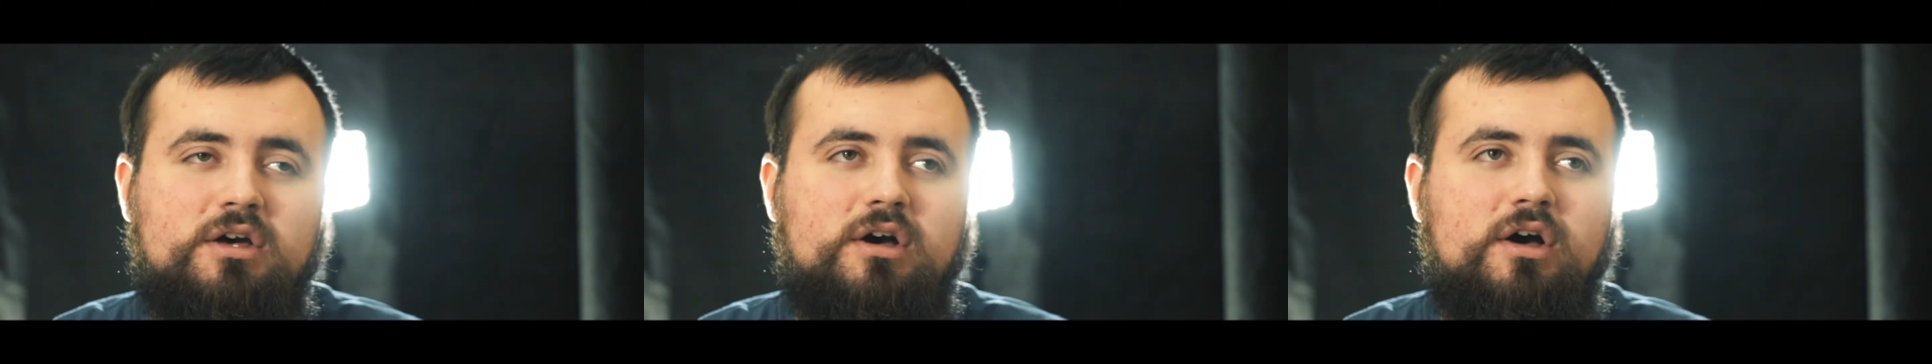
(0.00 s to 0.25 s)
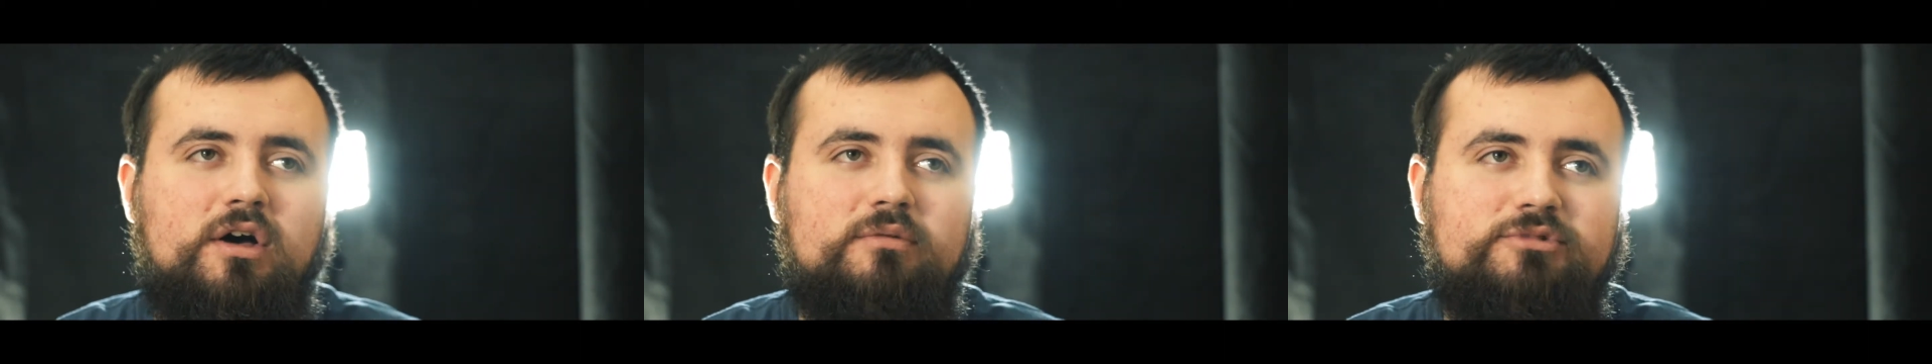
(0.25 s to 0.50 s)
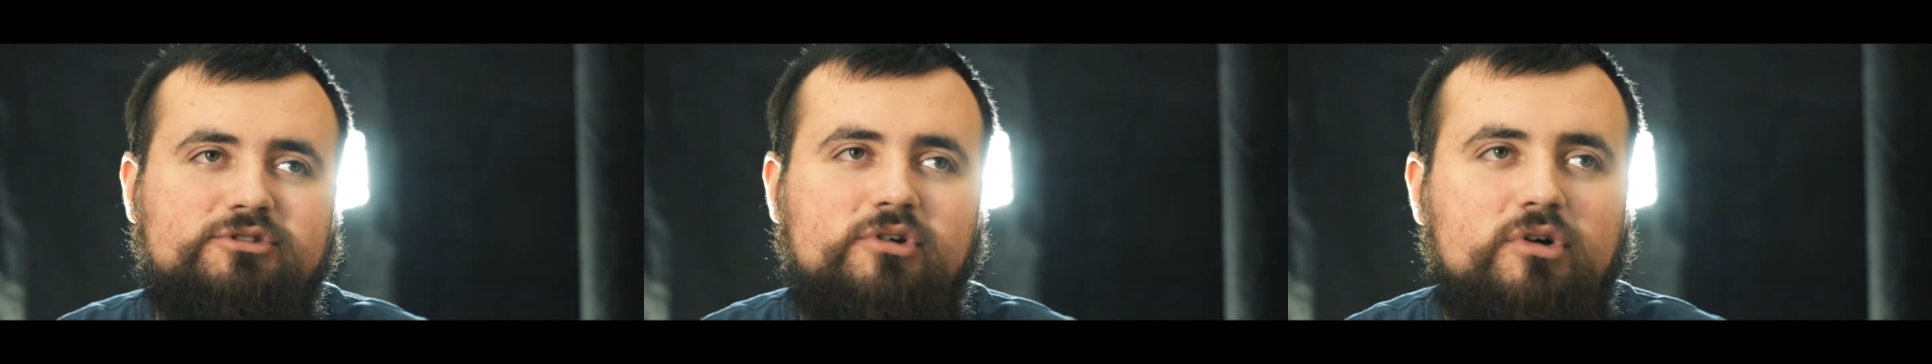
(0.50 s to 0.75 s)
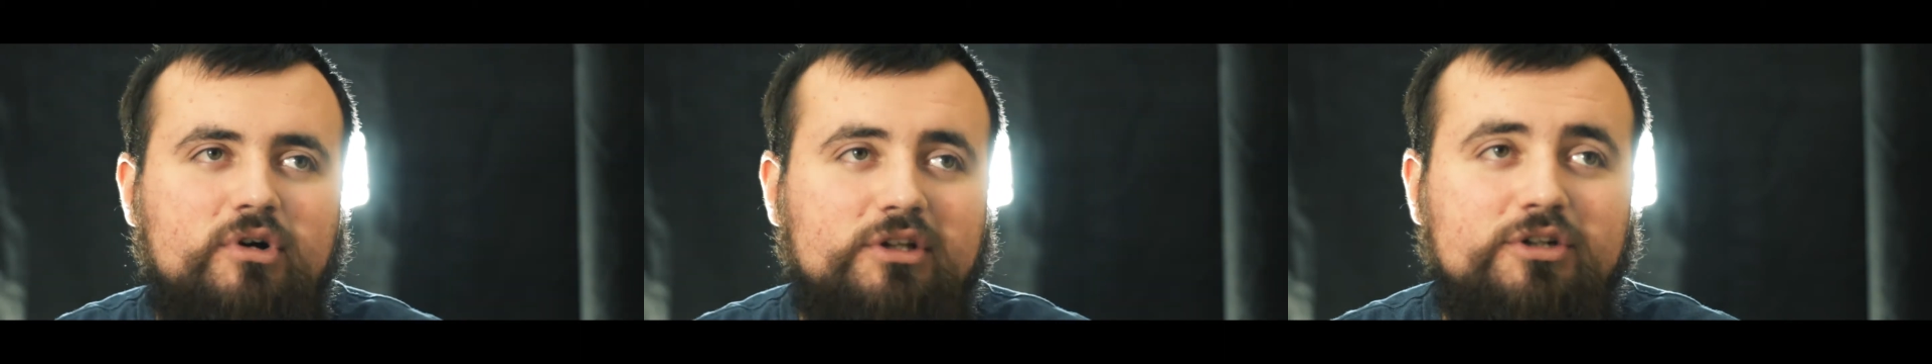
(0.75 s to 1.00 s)

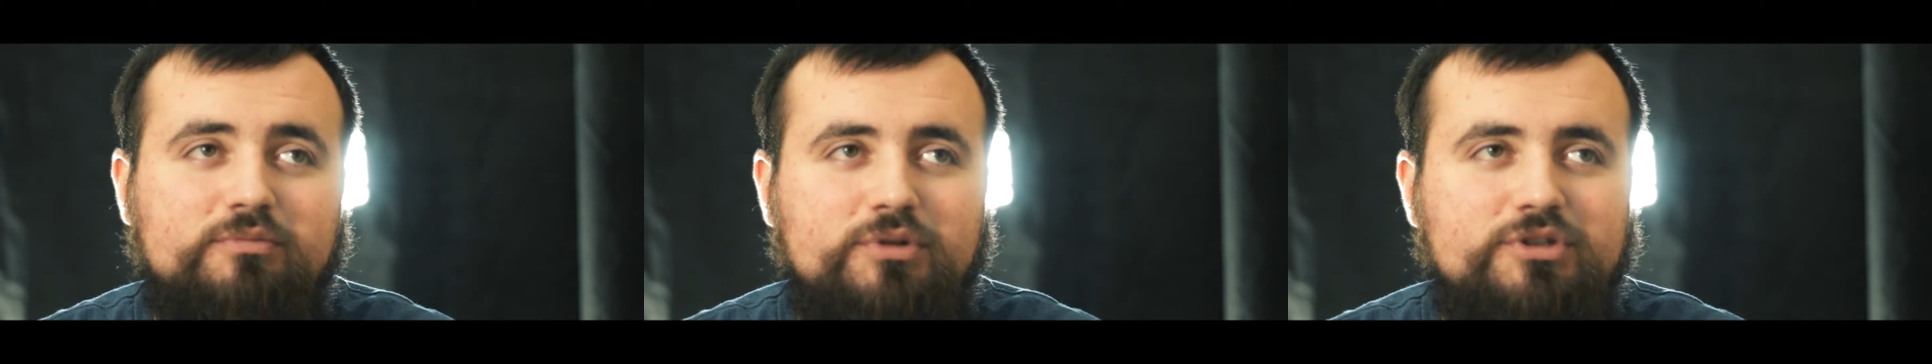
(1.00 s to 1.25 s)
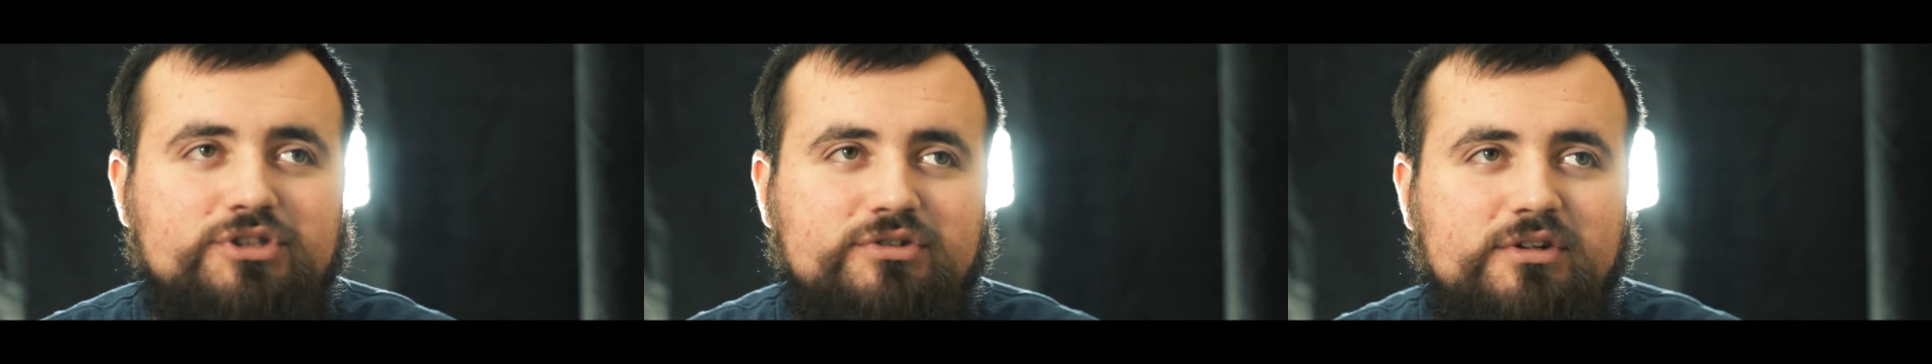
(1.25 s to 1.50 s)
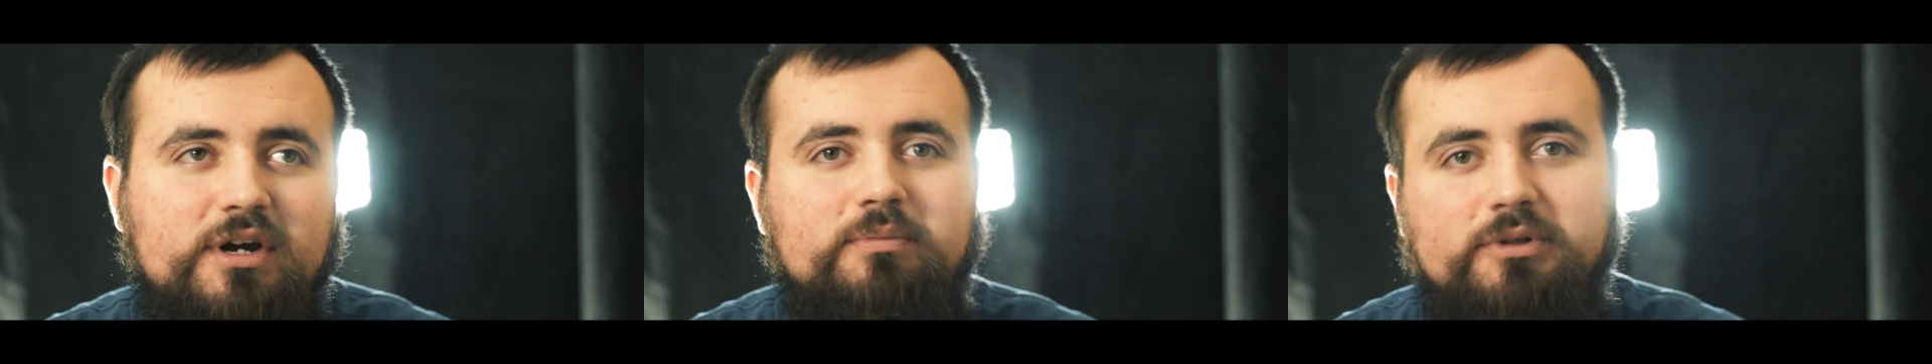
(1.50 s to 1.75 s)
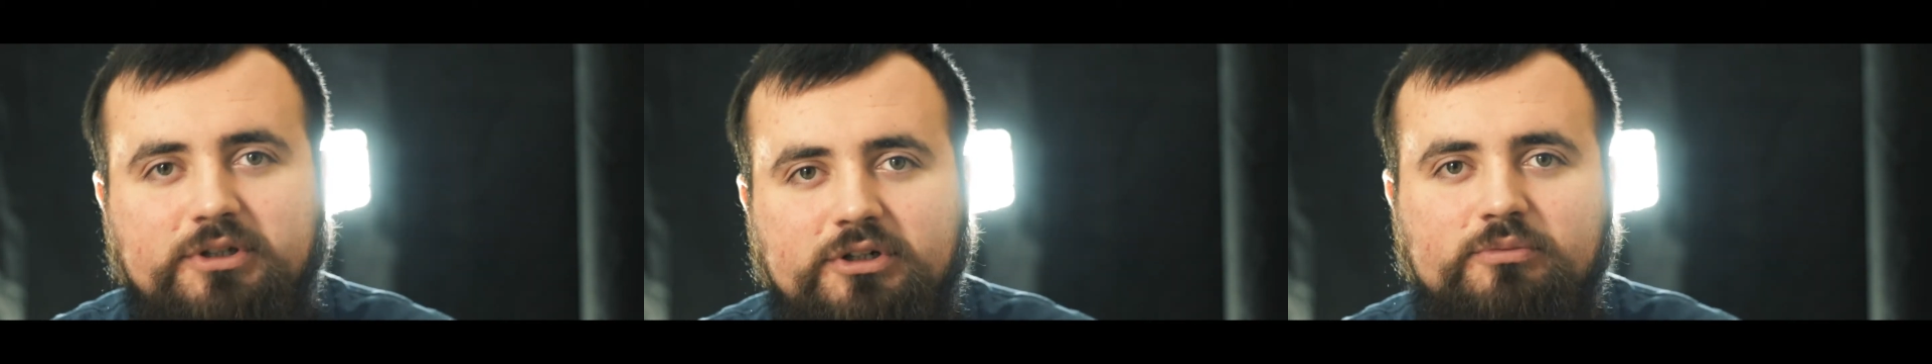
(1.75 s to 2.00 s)
So I learned Bootstrap
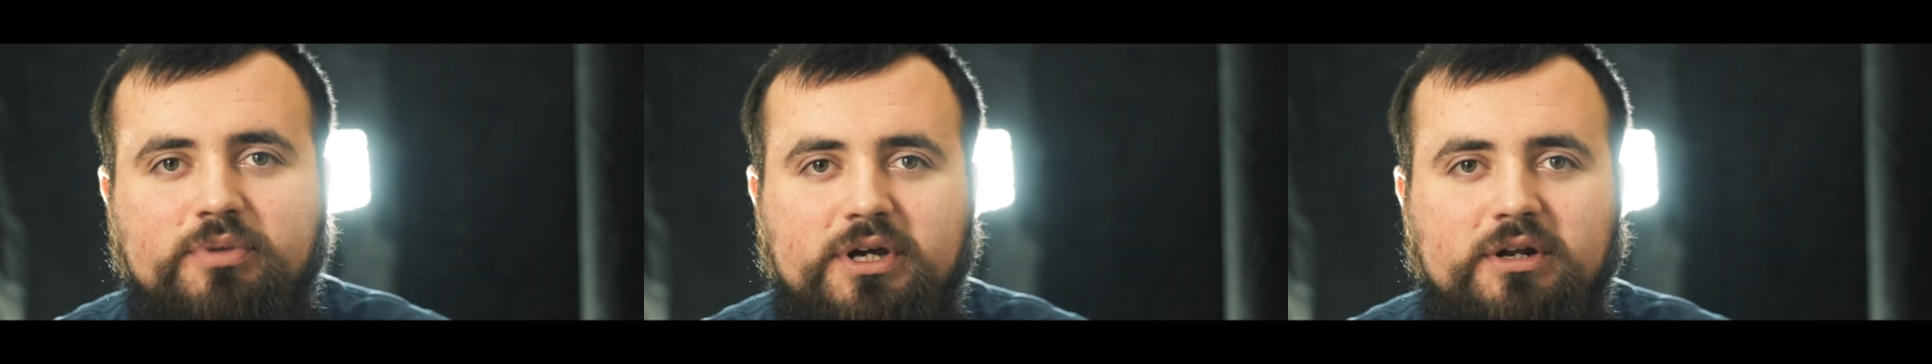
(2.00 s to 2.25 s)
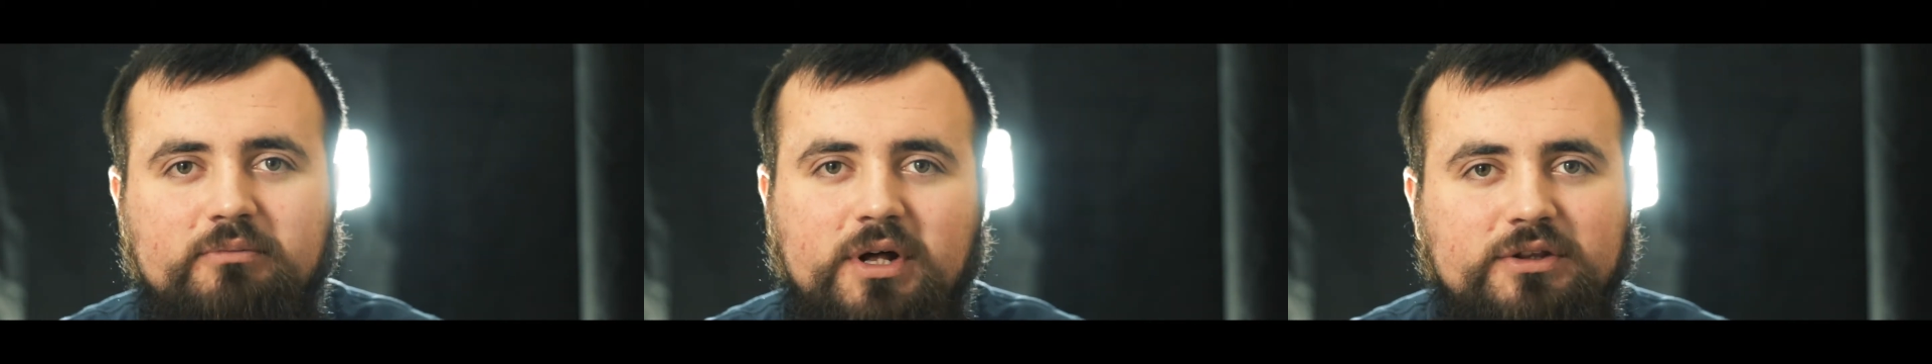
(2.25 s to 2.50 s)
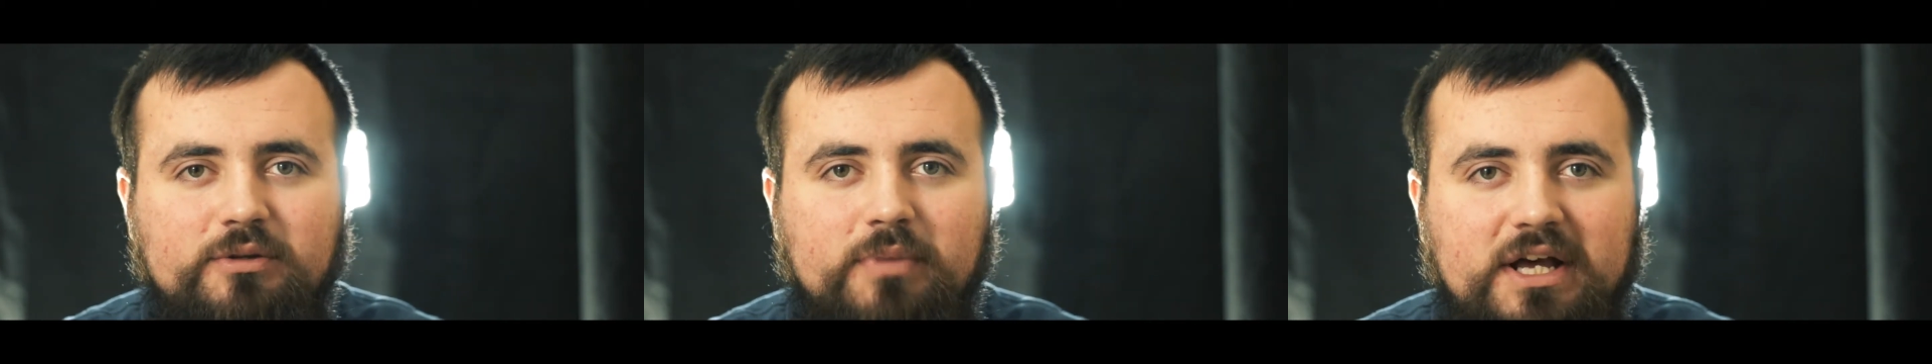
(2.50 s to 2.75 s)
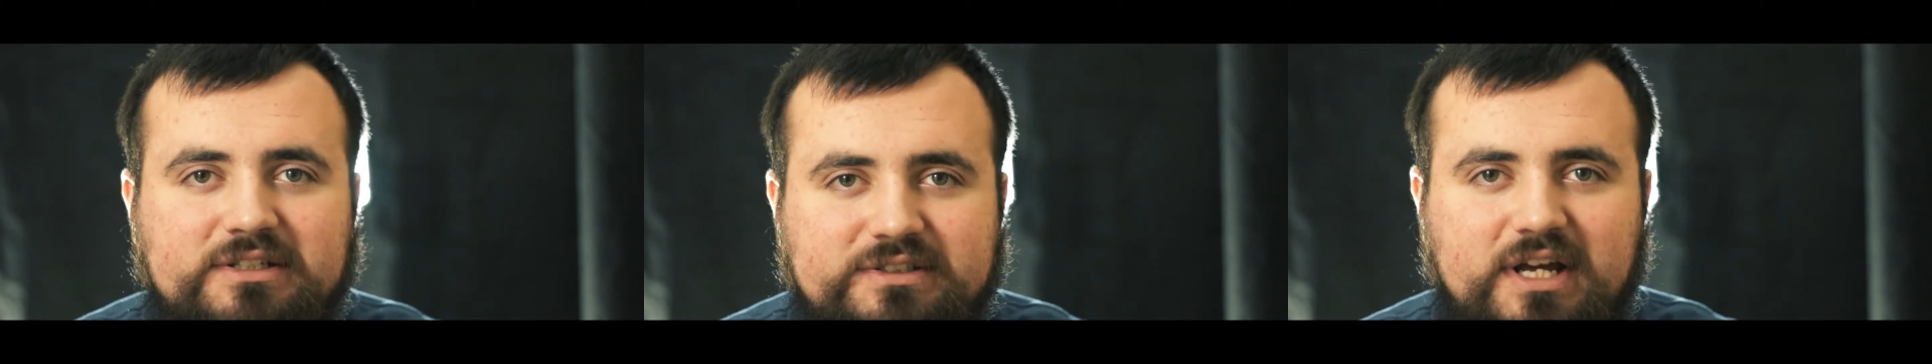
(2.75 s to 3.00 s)
a little bit. I'm not the
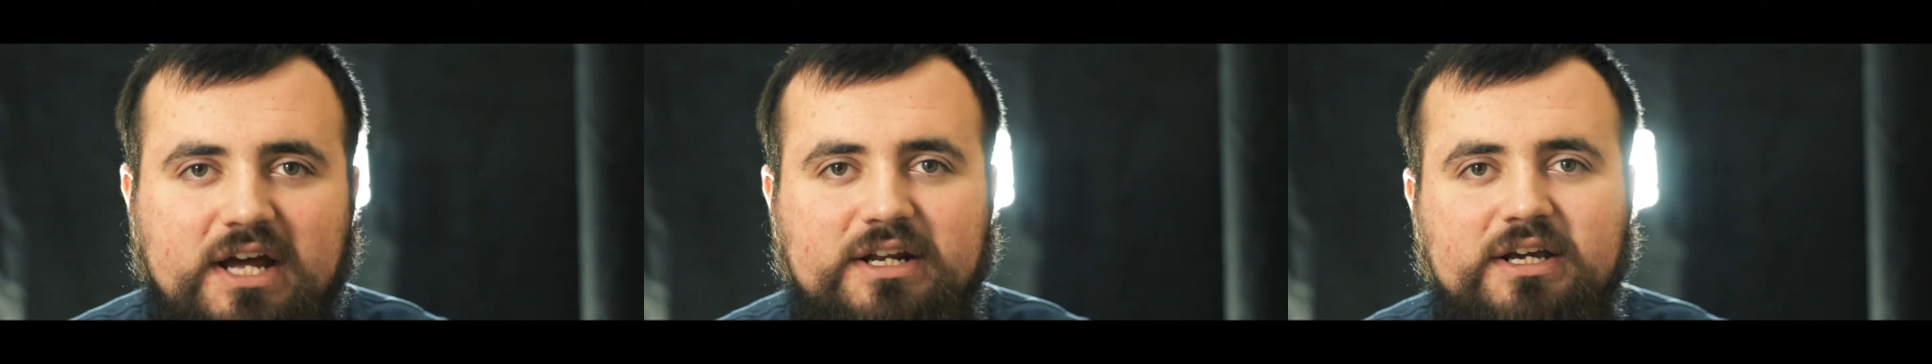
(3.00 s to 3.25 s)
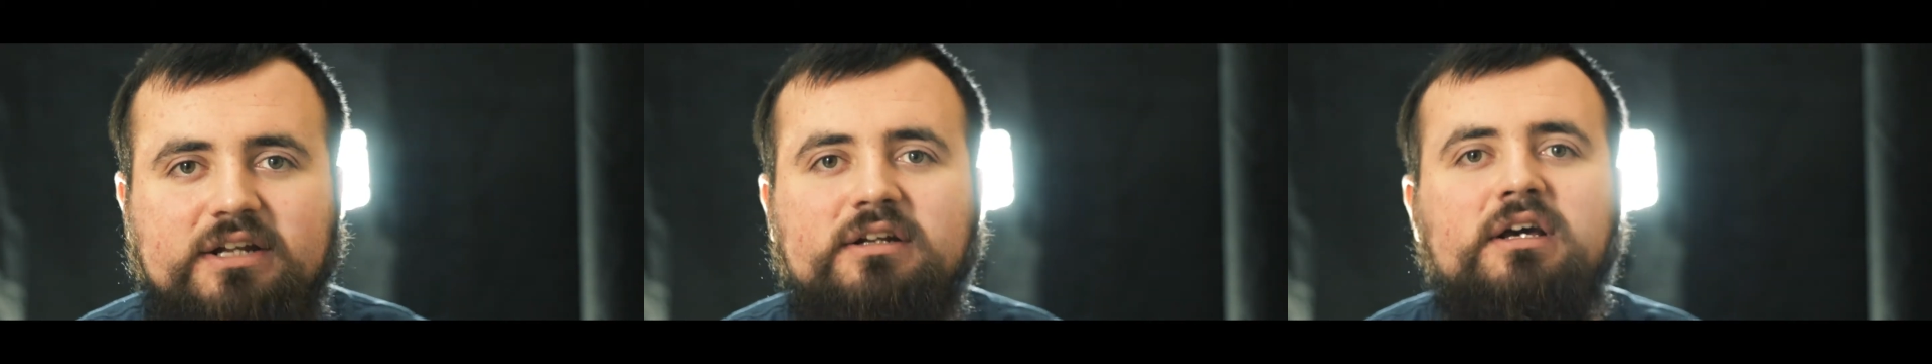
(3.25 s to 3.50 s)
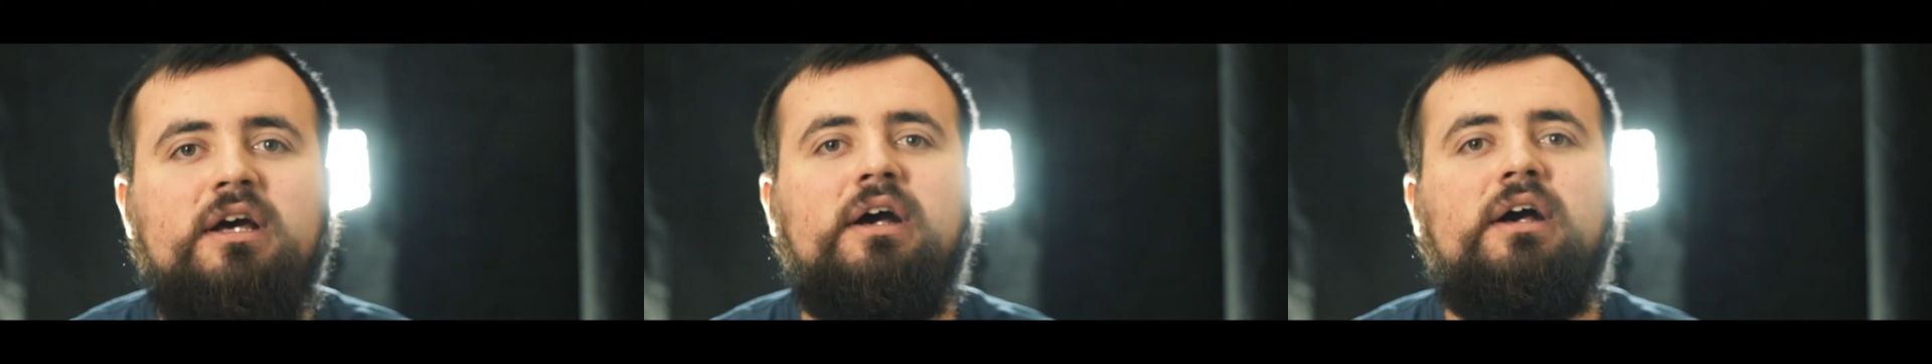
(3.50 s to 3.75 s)
best at it.